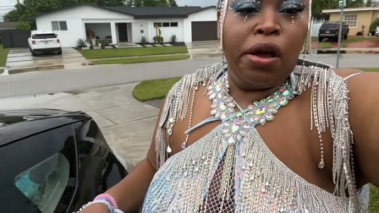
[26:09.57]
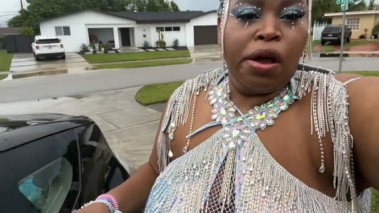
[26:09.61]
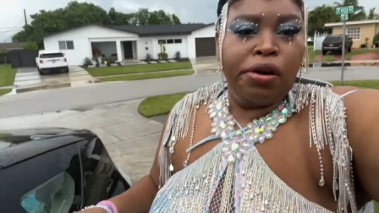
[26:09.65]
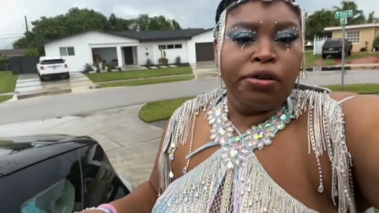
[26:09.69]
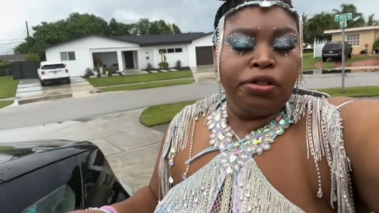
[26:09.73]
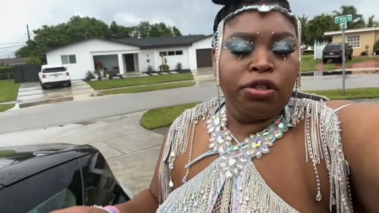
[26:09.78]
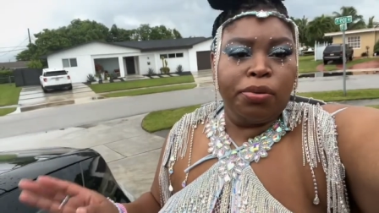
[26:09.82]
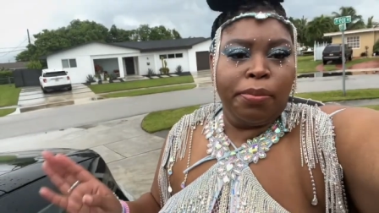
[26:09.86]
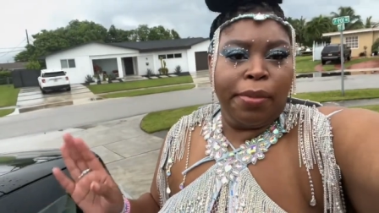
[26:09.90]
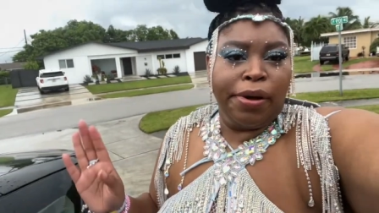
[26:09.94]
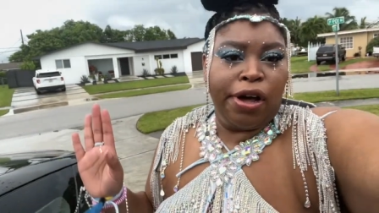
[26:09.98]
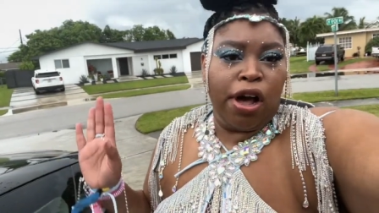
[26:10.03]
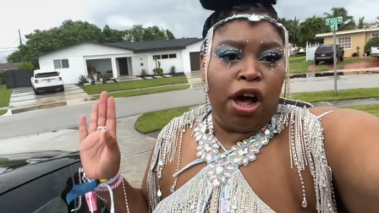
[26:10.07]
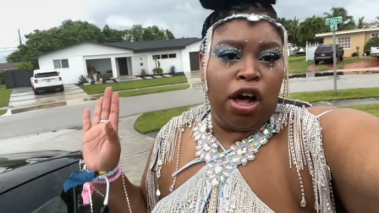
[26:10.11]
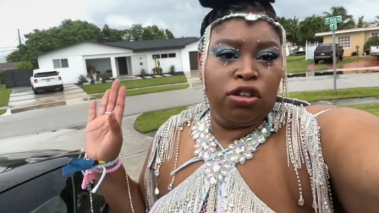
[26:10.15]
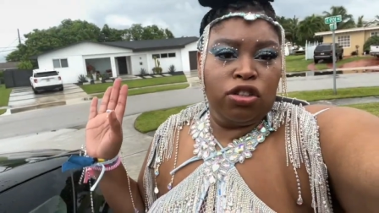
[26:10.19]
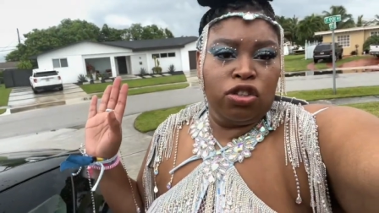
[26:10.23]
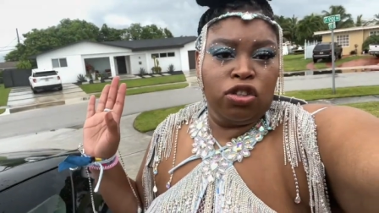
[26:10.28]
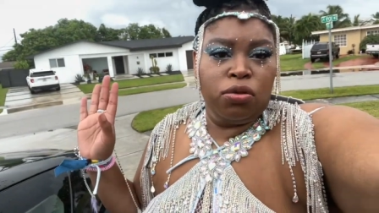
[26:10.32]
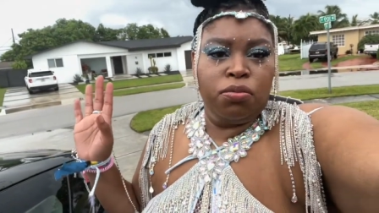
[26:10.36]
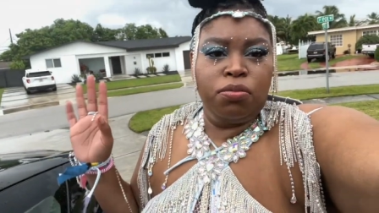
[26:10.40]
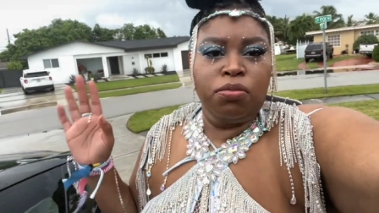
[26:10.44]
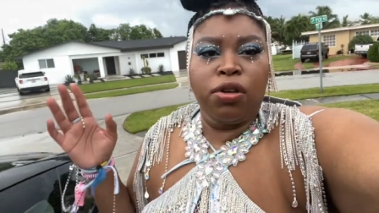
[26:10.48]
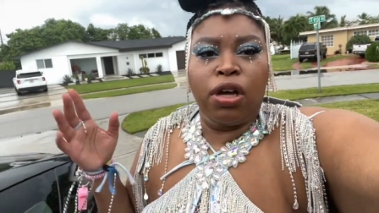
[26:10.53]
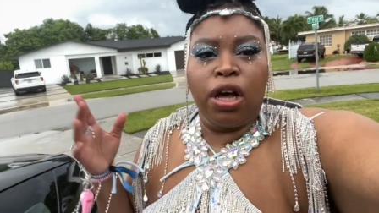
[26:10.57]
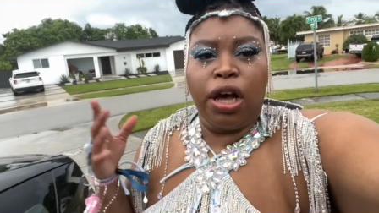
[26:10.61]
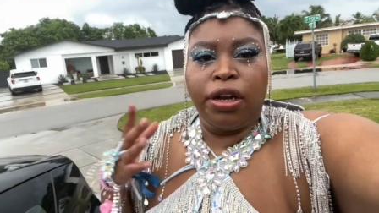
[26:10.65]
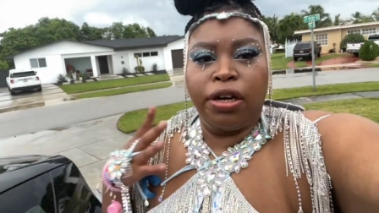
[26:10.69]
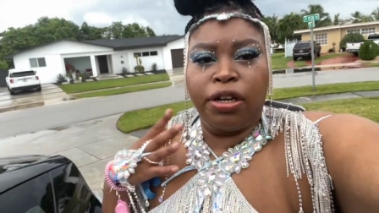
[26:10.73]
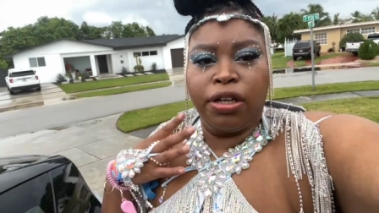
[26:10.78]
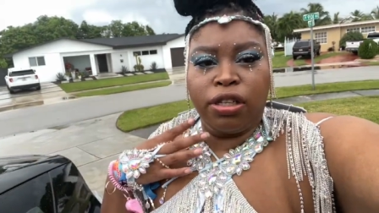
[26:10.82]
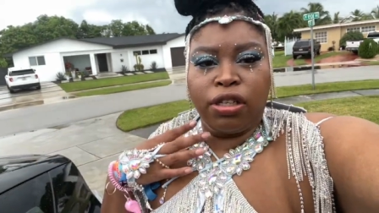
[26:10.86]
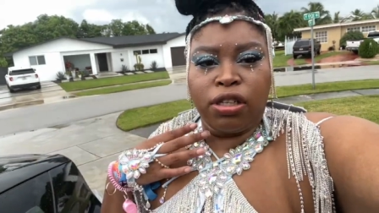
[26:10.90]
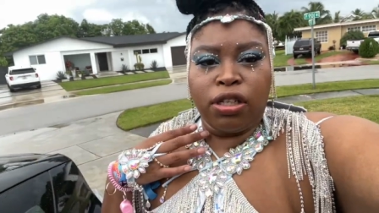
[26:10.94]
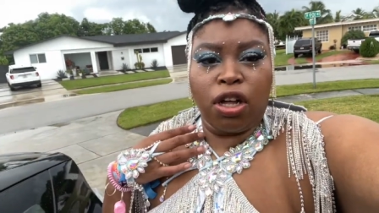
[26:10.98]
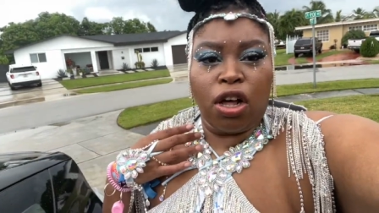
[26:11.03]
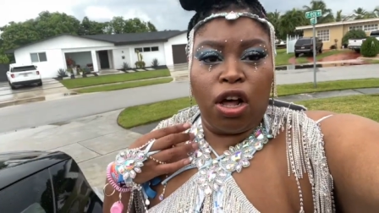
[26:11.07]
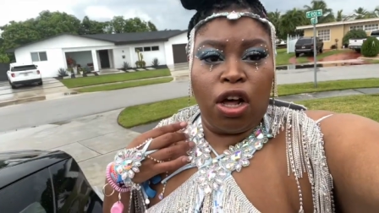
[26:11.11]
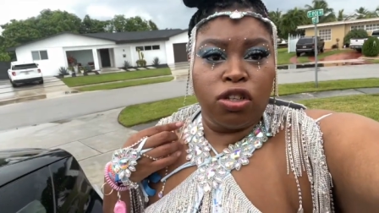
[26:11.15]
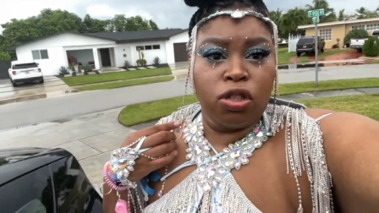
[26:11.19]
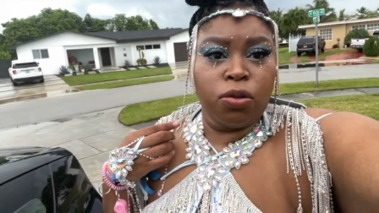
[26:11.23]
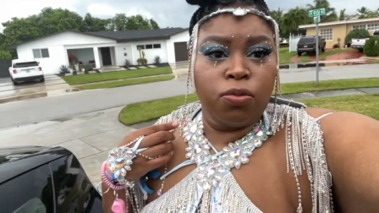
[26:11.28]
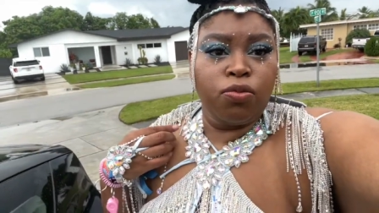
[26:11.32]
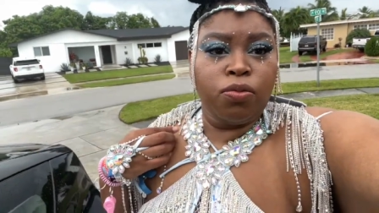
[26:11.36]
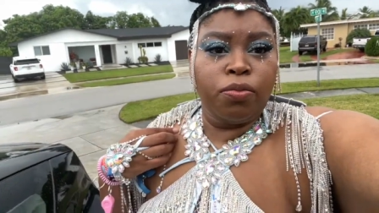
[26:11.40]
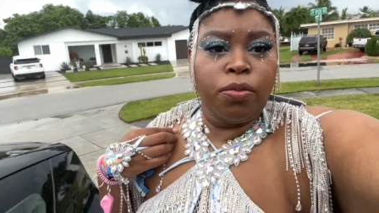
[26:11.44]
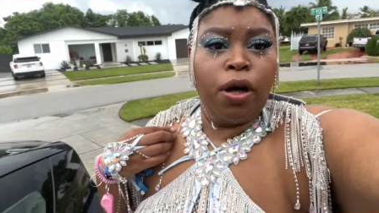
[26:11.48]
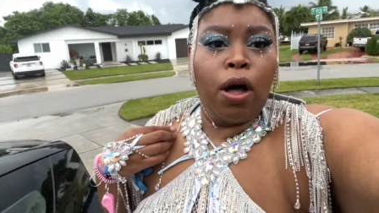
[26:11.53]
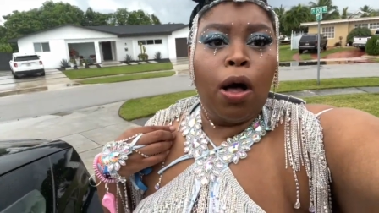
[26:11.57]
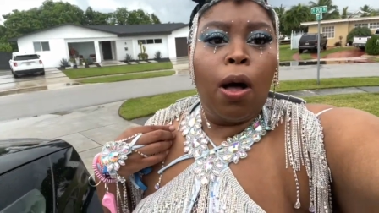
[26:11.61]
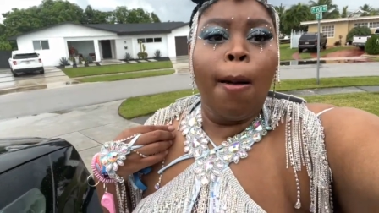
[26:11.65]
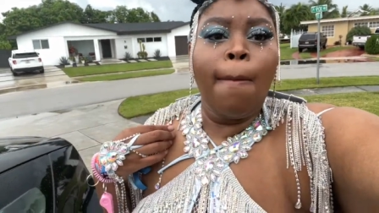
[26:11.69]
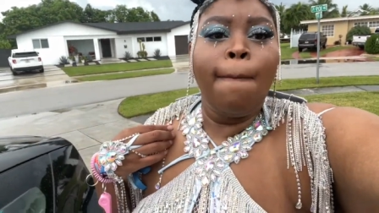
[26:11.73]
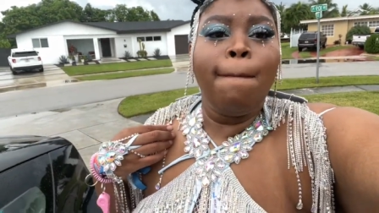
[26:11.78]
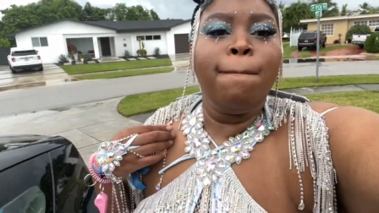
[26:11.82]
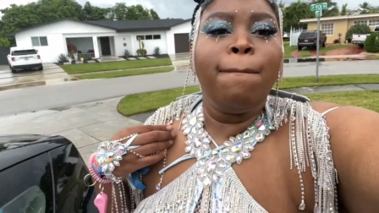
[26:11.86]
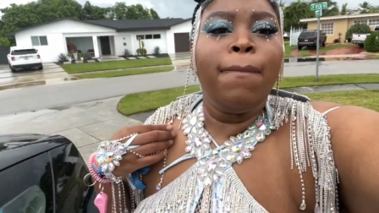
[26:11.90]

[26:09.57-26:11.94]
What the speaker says: So my costume kind of is the costume from hell.